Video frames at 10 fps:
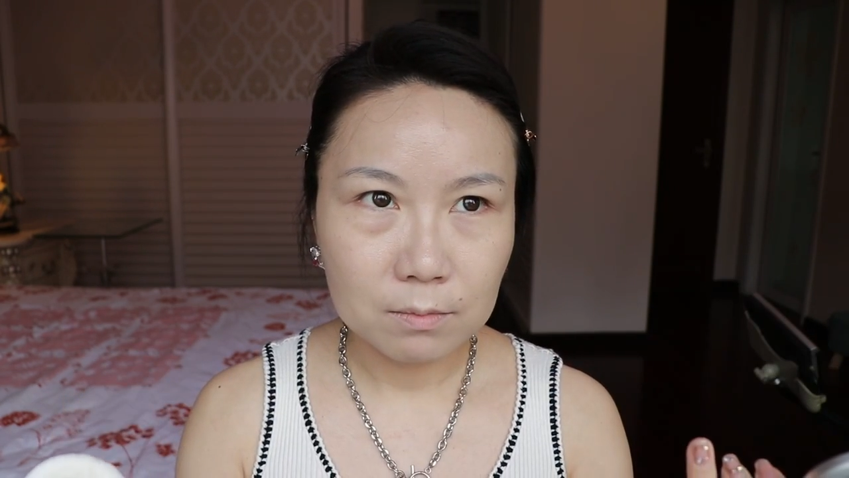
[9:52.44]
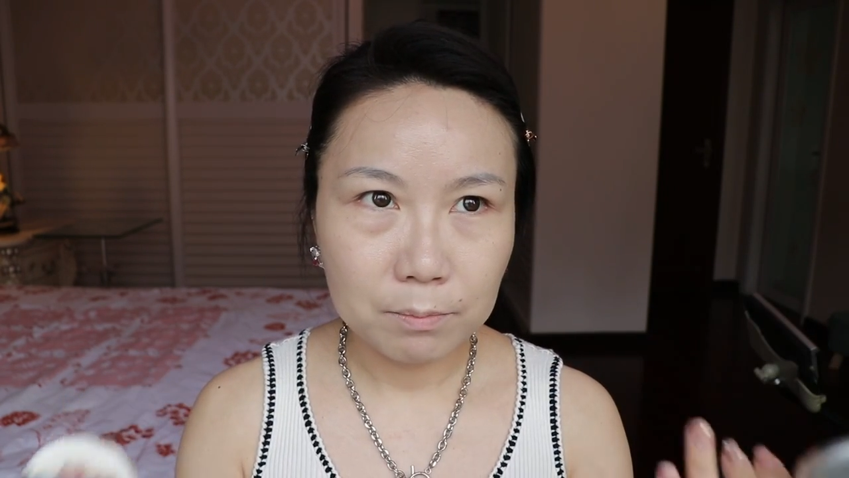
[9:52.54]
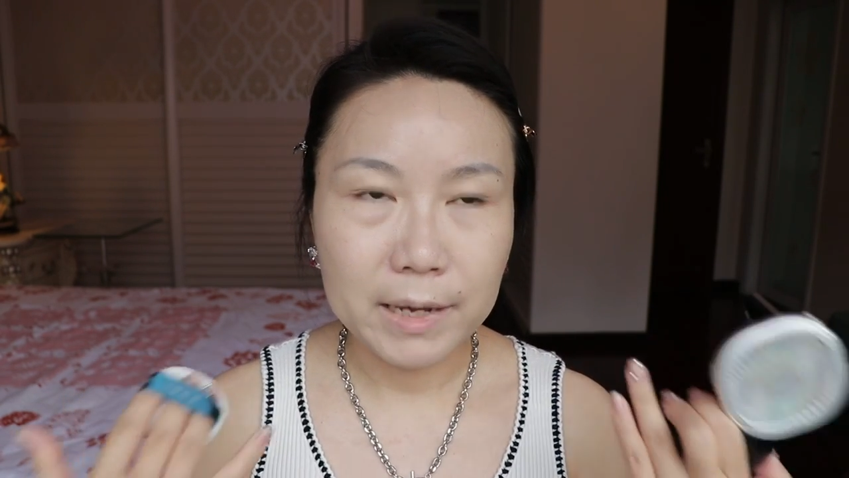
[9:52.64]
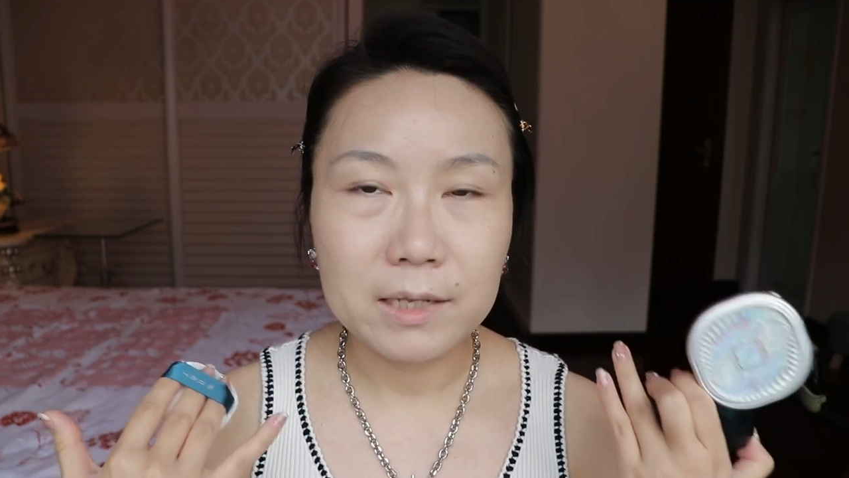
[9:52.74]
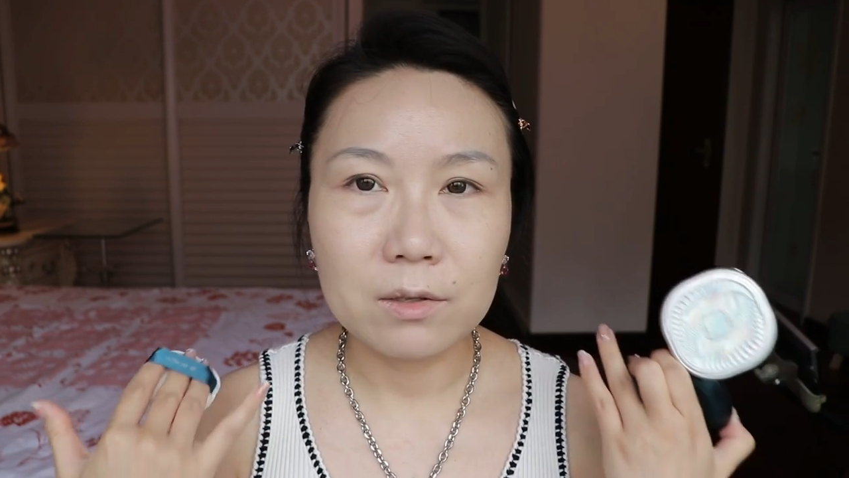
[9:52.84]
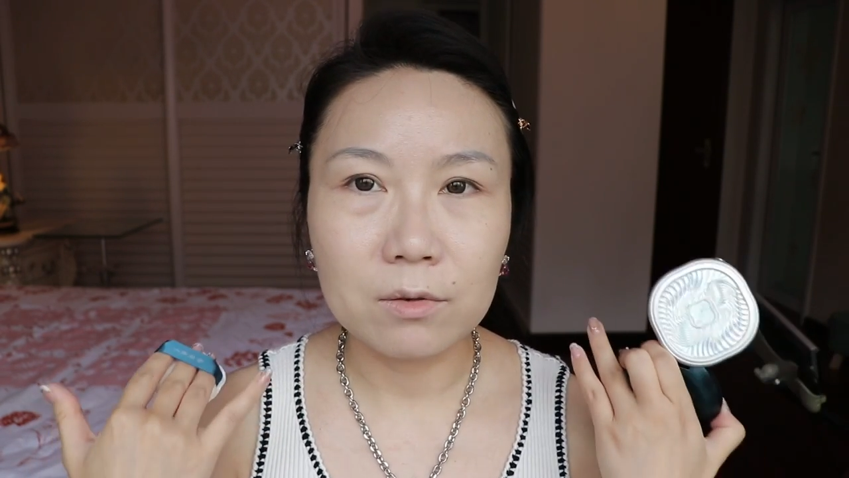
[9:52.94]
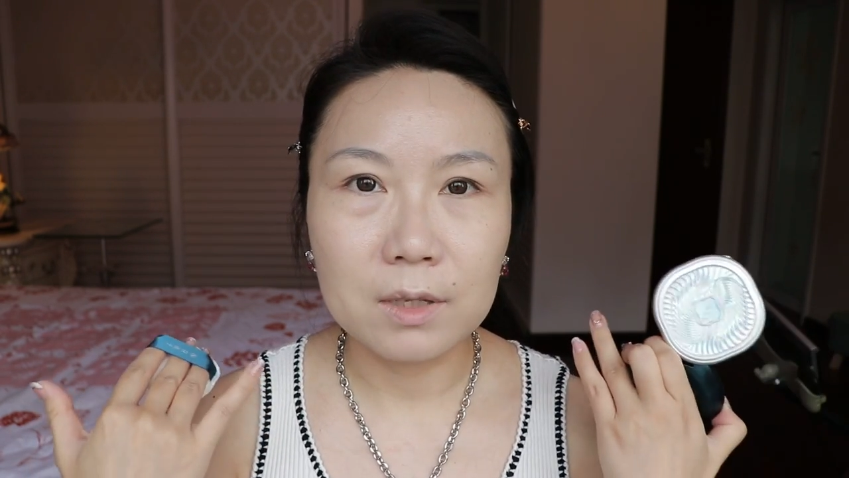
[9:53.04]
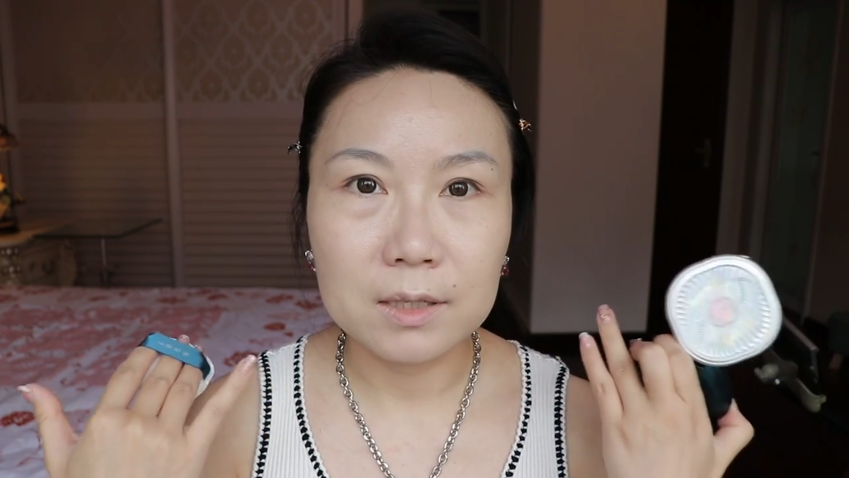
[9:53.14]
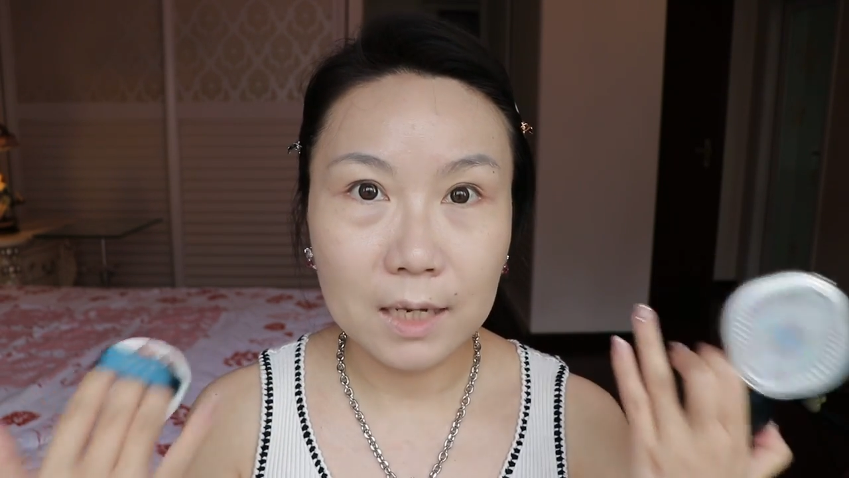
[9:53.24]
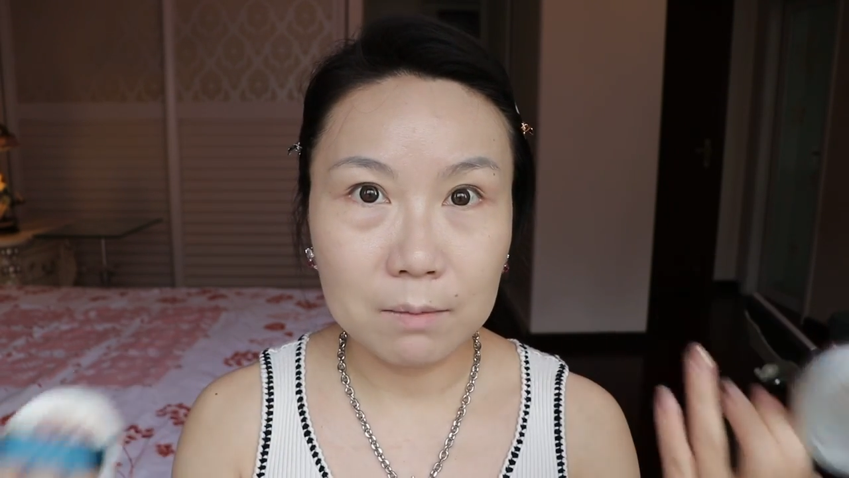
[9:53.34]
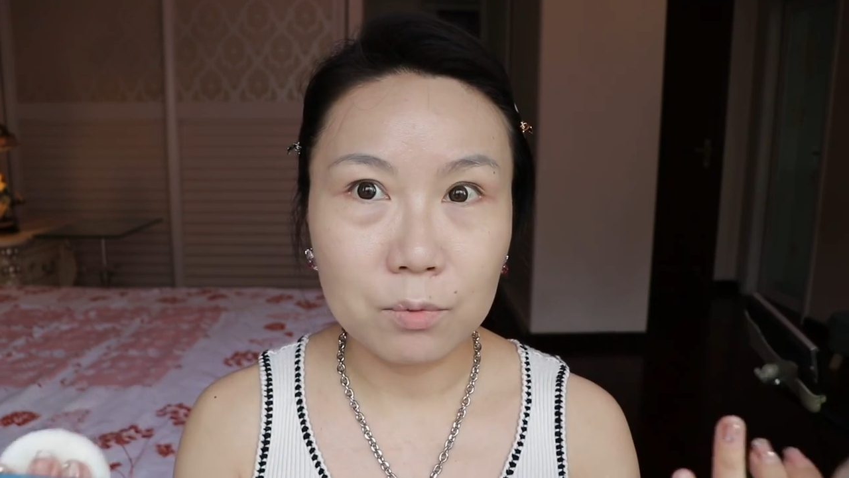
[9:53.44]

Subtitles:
based on the same